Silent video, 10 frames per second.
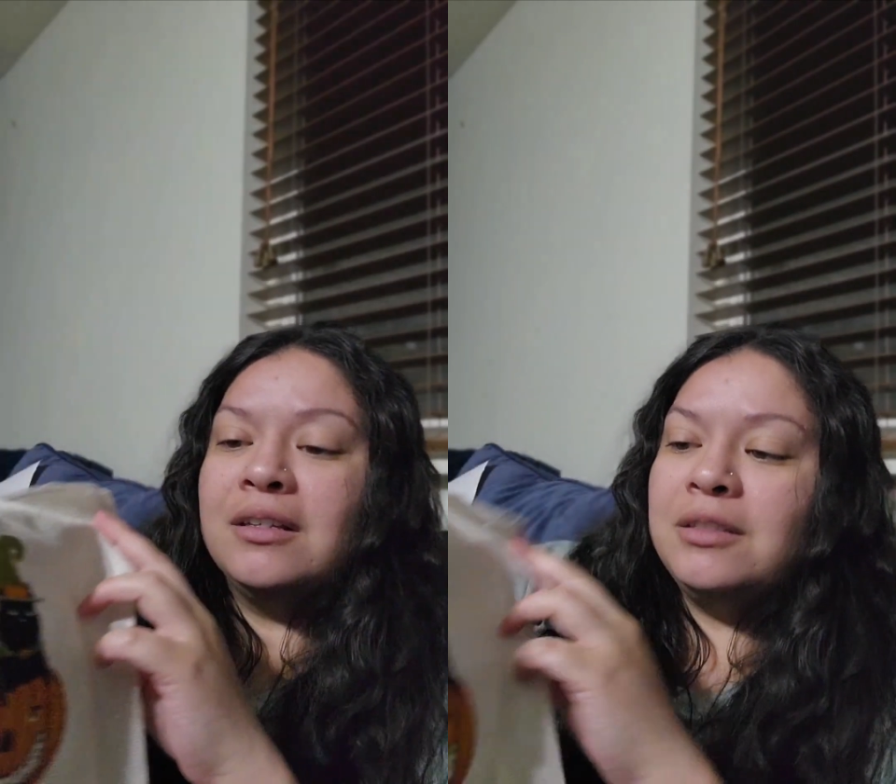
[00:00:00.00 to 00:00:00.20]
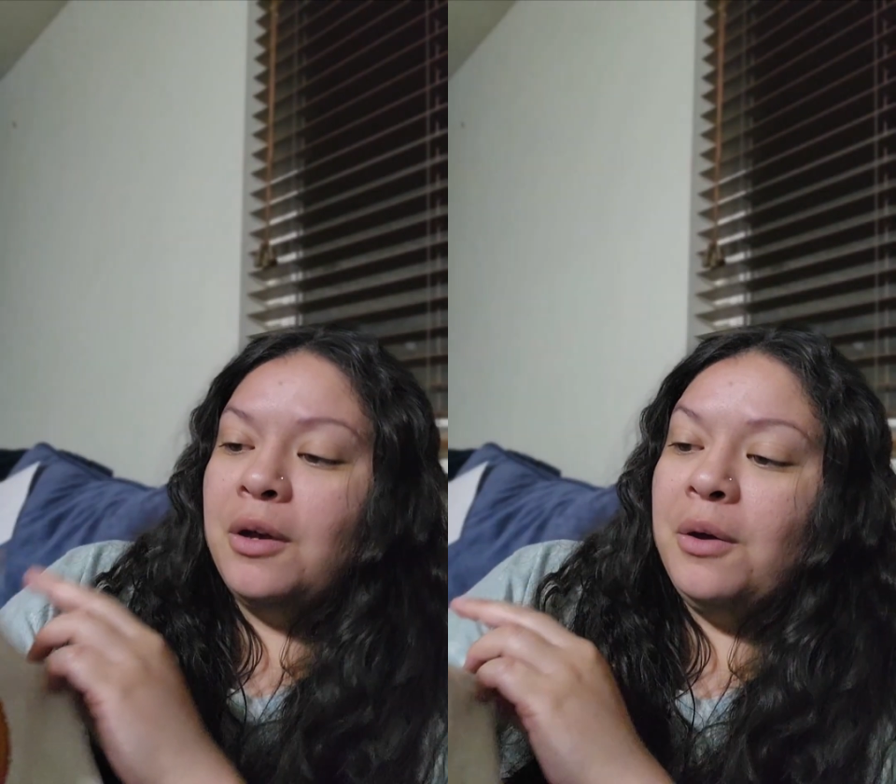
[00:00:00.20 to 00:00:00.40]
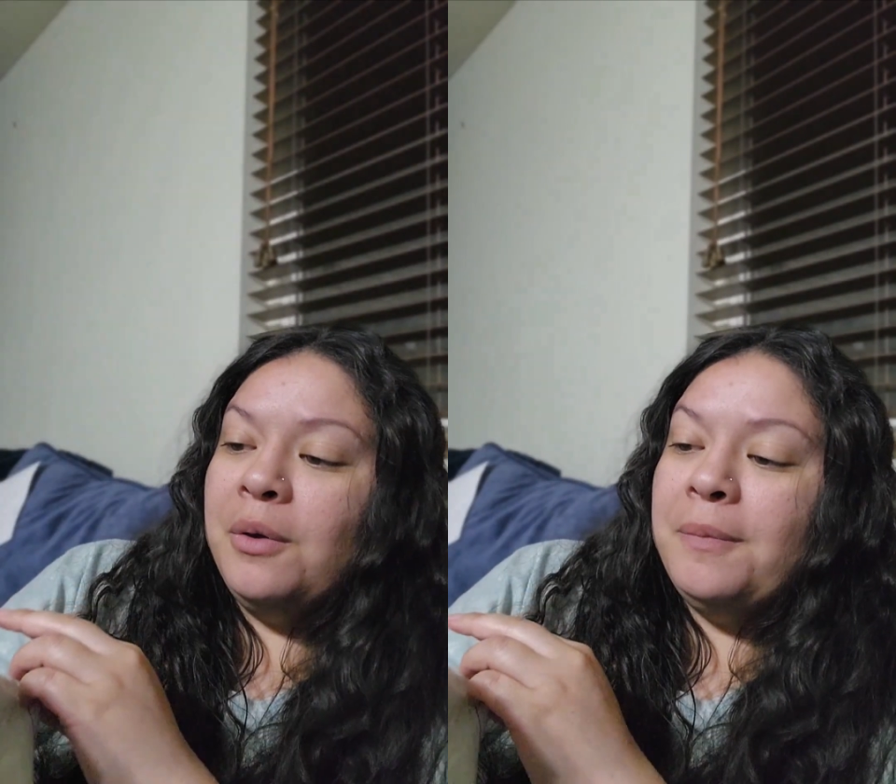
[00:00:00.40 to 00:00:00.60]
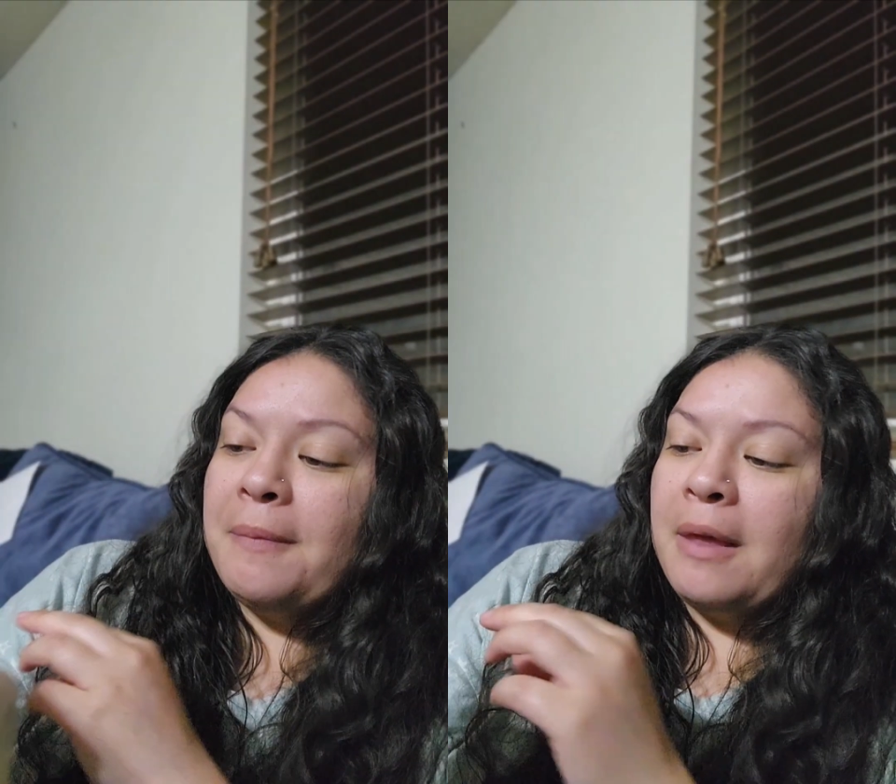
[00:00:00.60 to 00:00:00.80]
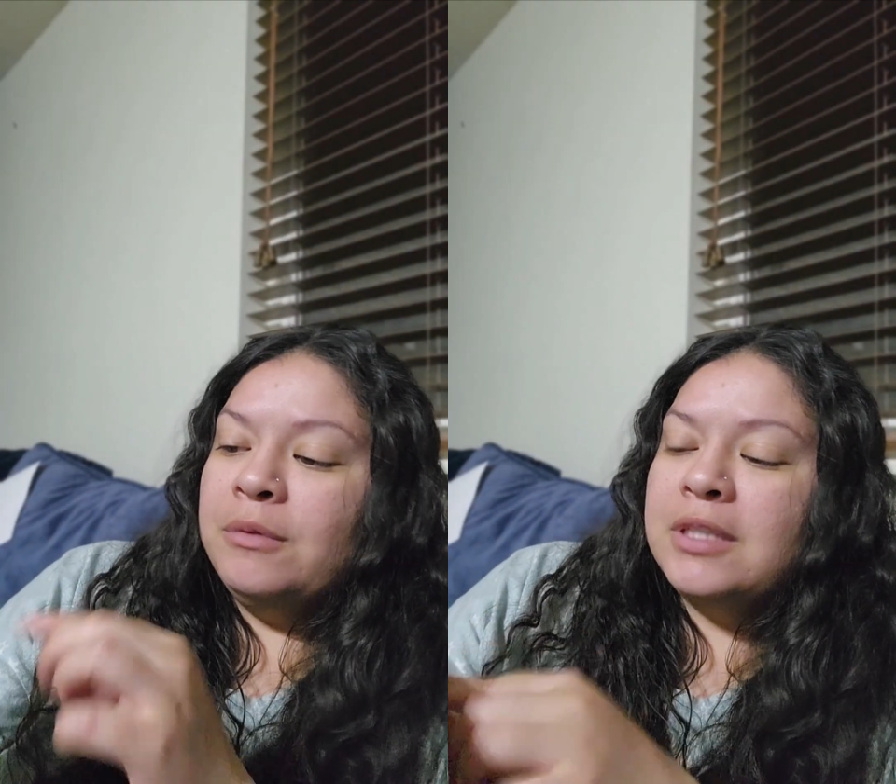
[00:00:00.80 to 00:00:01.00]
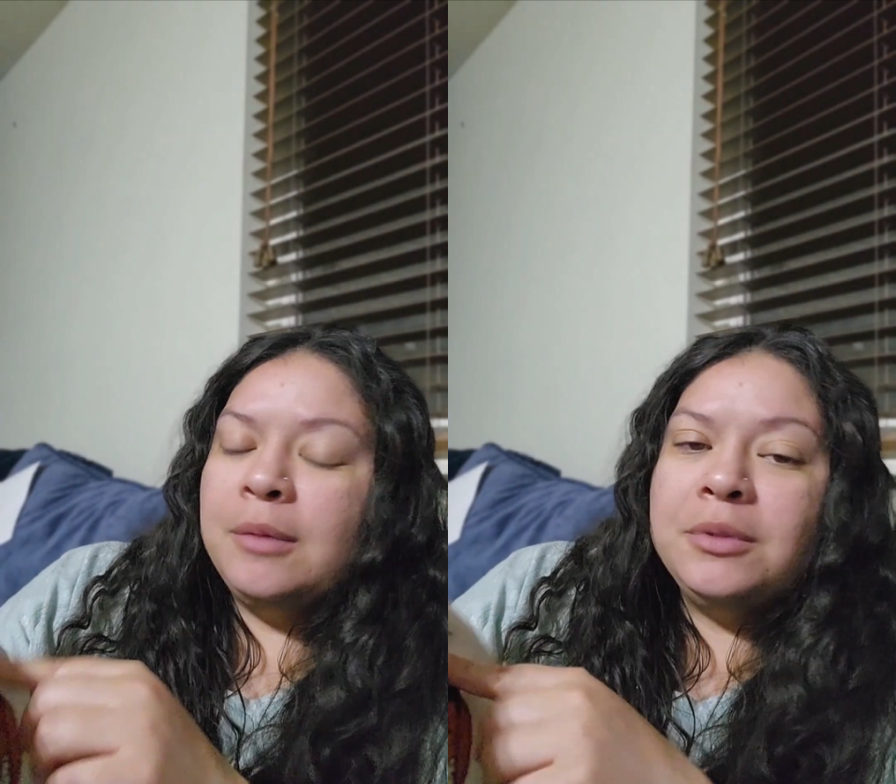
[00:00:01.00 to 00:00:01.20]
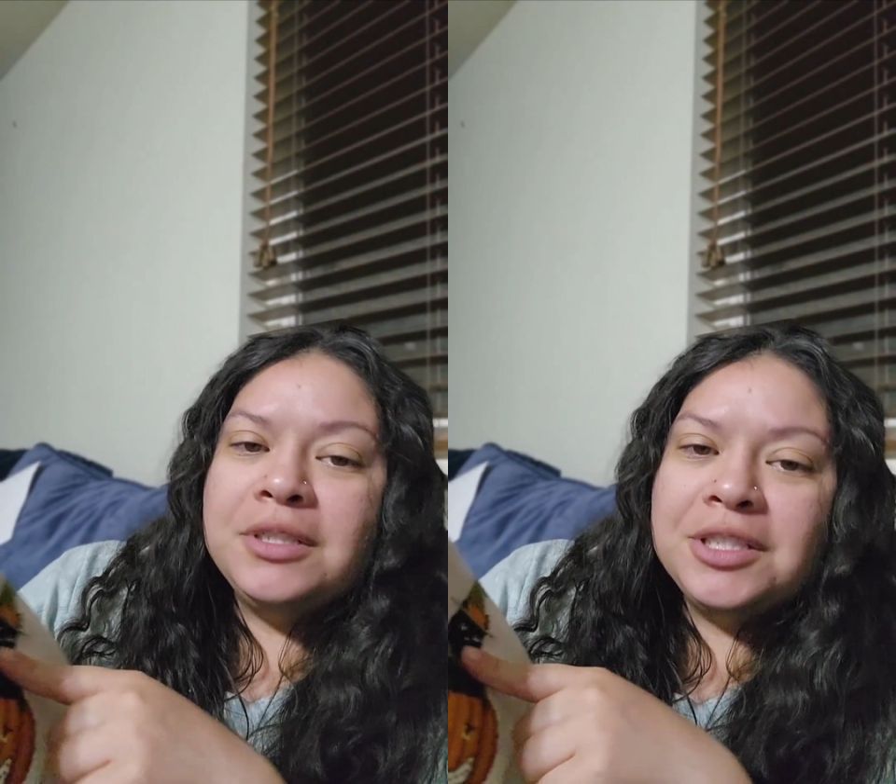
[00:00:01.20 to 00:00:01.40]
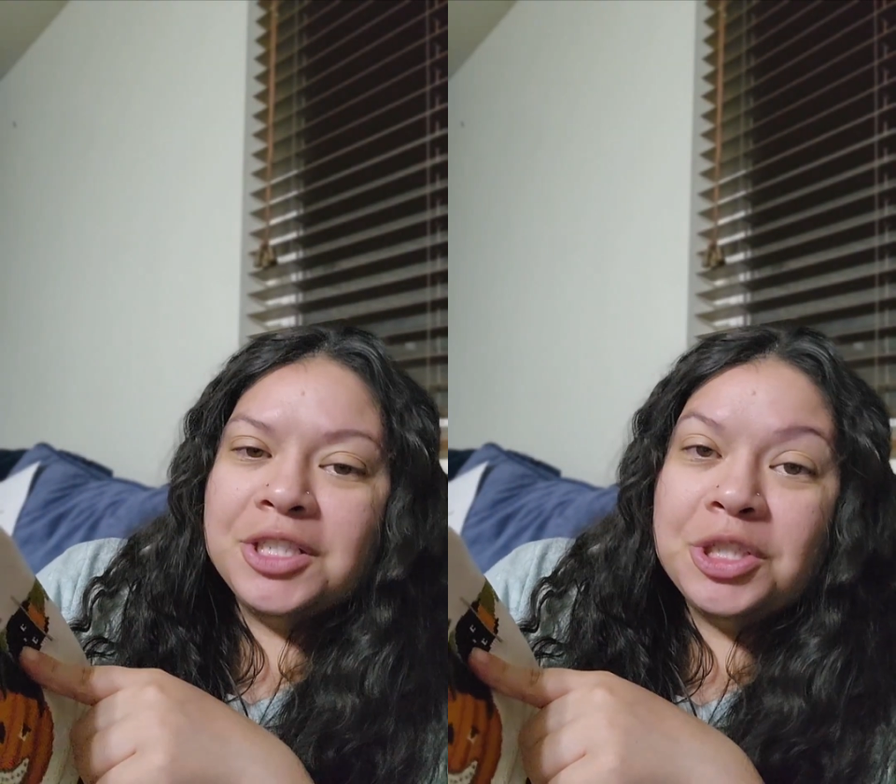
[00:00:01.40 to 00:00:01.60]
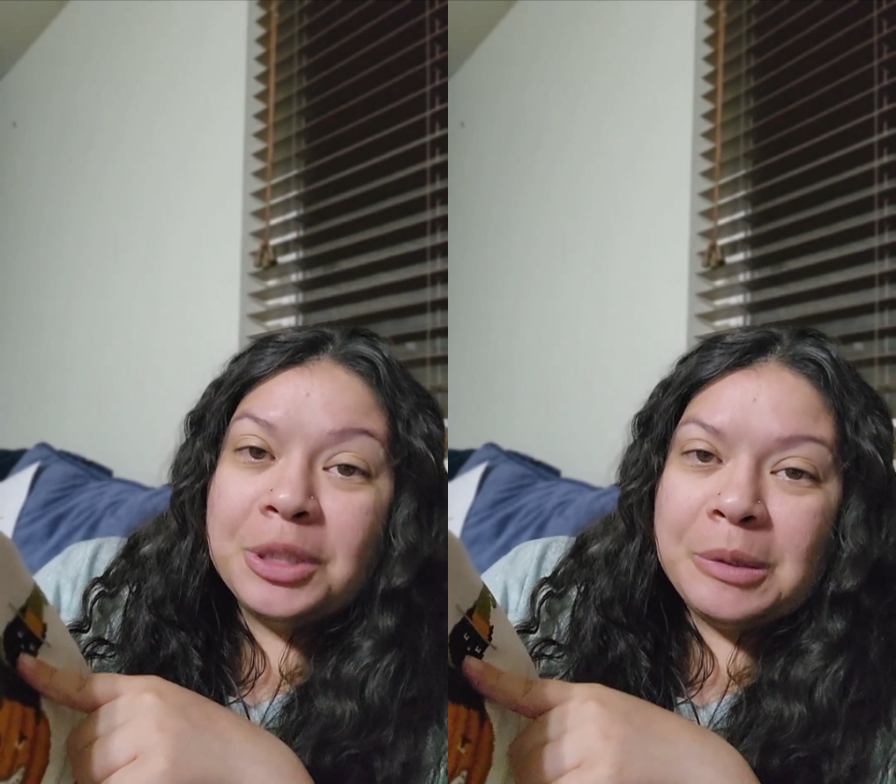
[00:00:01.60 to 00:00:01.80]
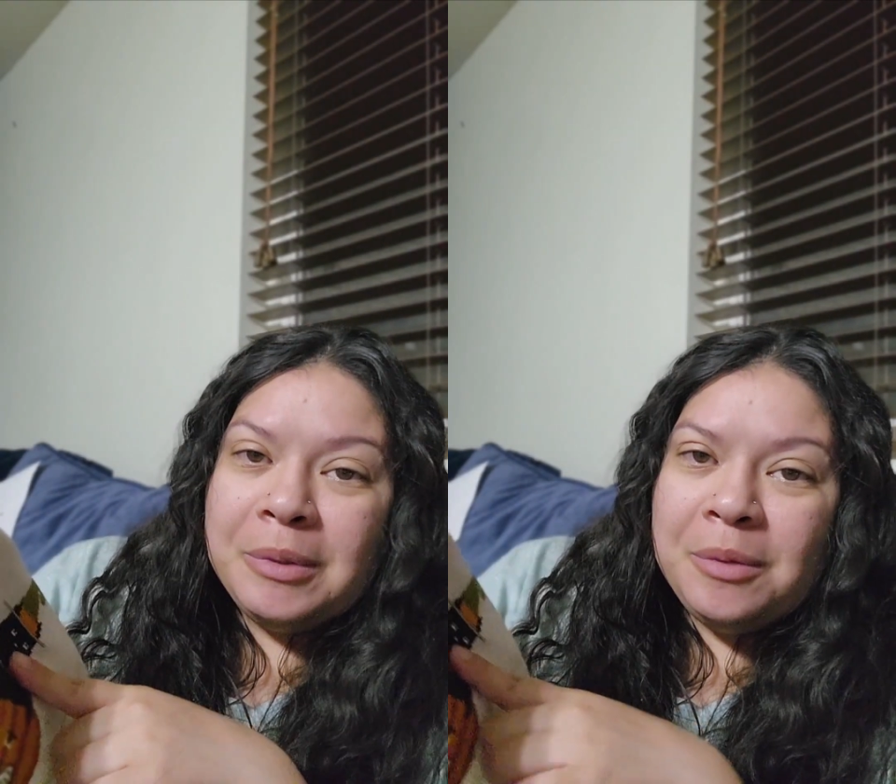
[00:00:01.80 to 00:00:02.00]
So I was able to stitch a
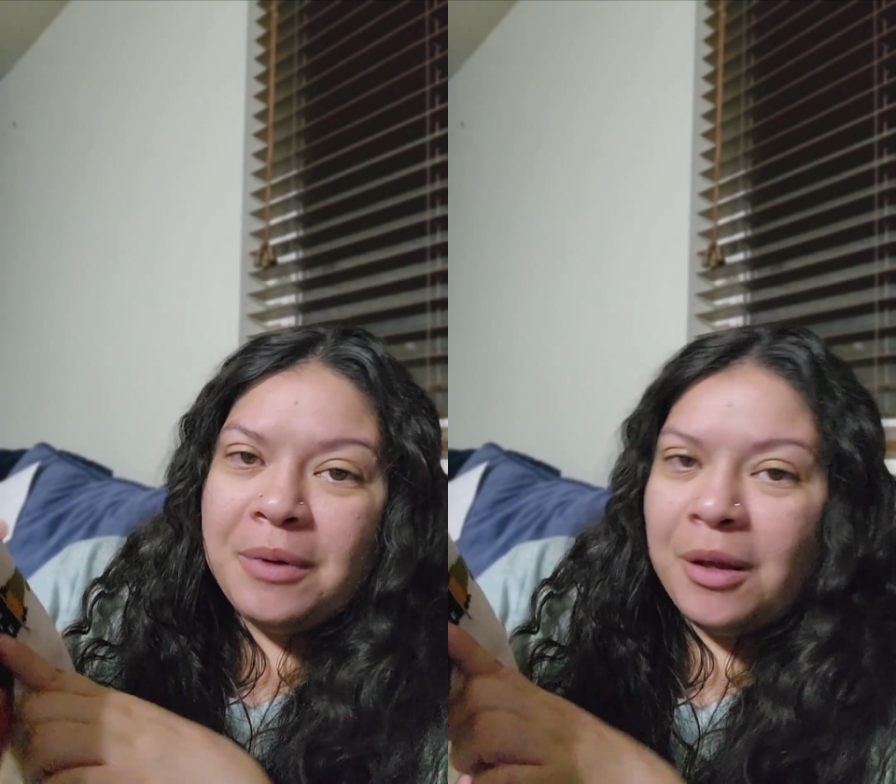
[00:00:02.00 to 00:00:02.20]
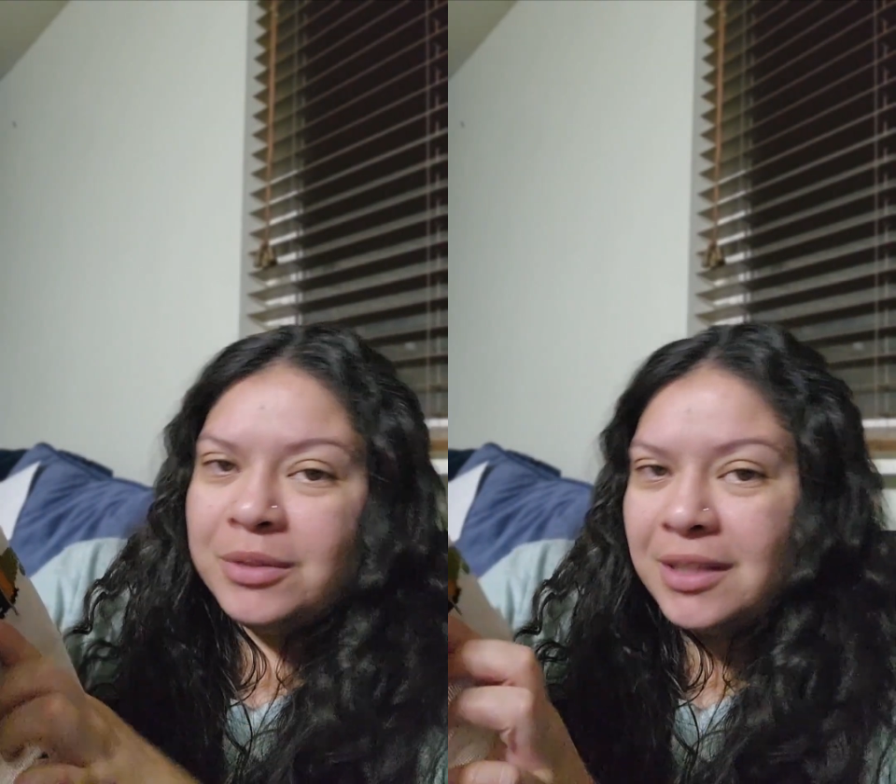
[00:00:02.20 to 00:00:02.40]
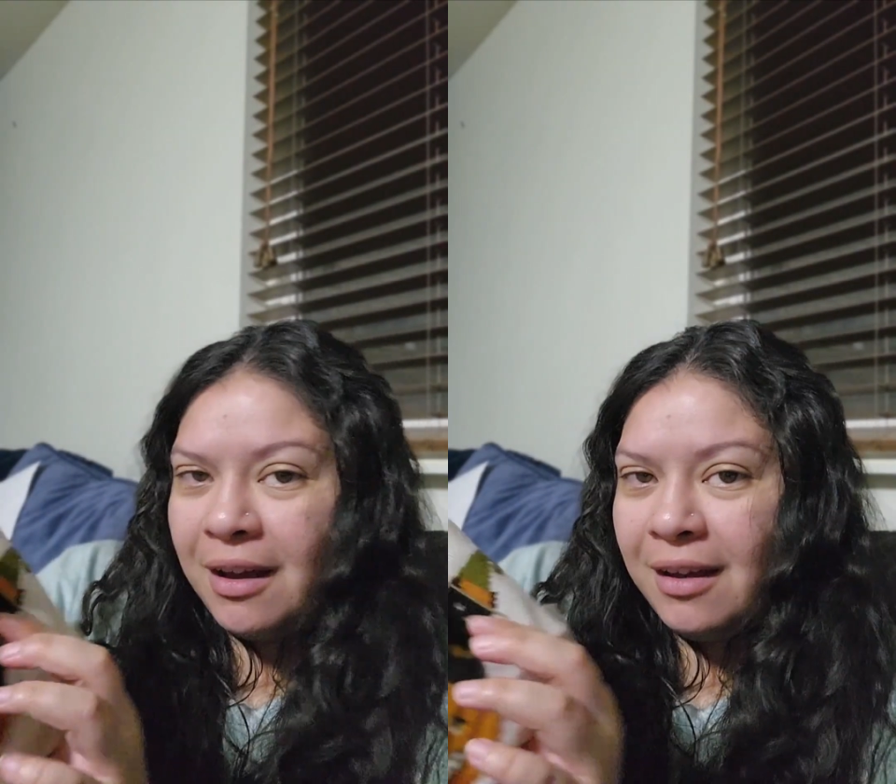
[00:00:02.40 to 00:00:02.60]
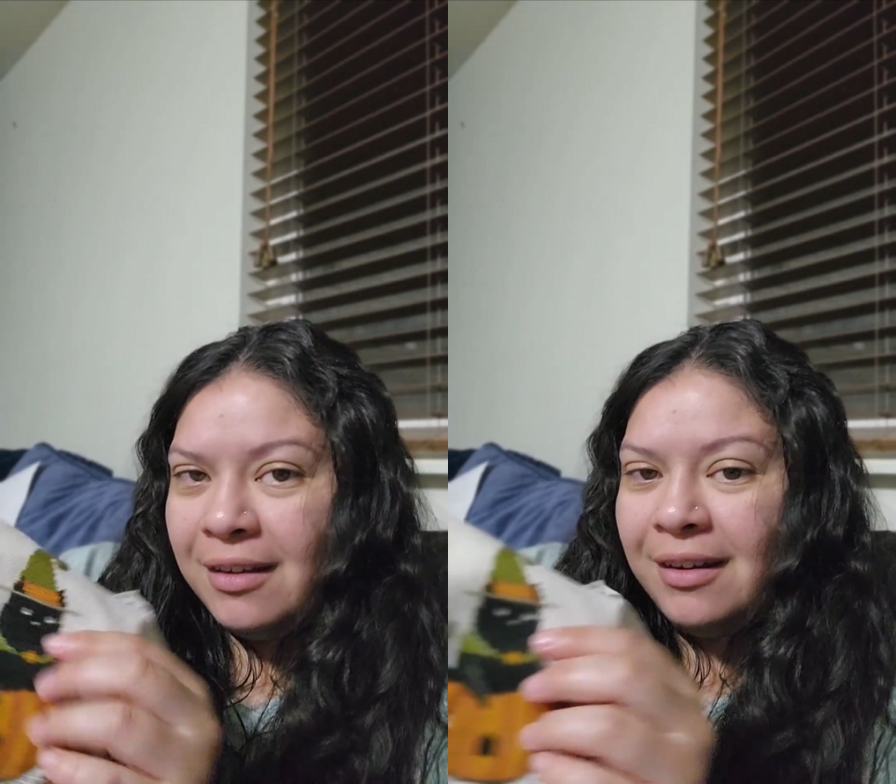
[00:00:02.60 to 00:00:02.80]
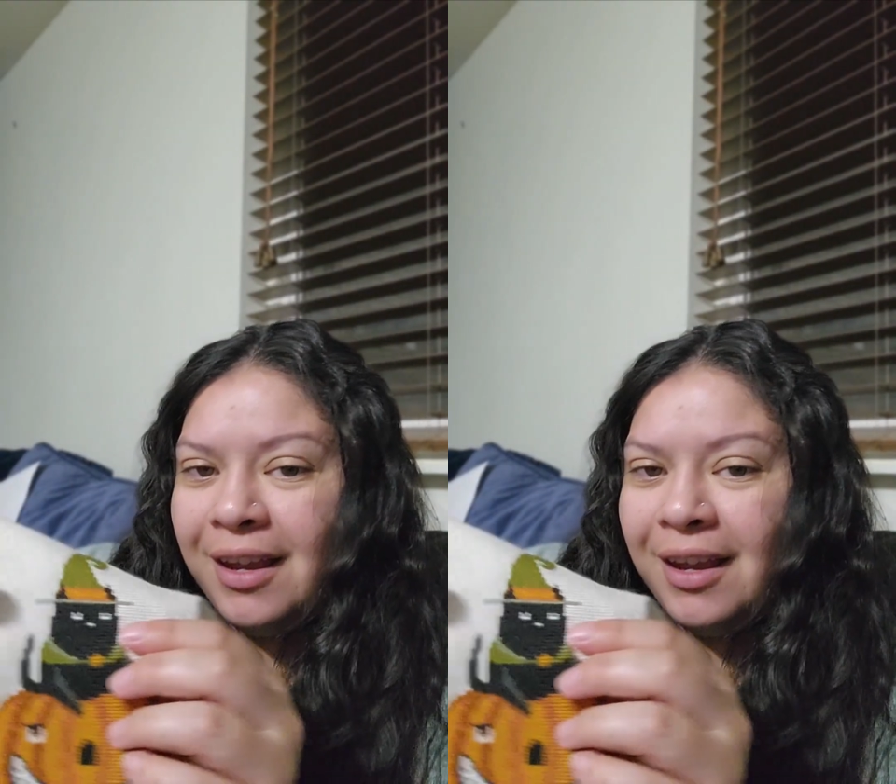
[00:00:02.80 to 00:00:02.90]
little bit when I was gone,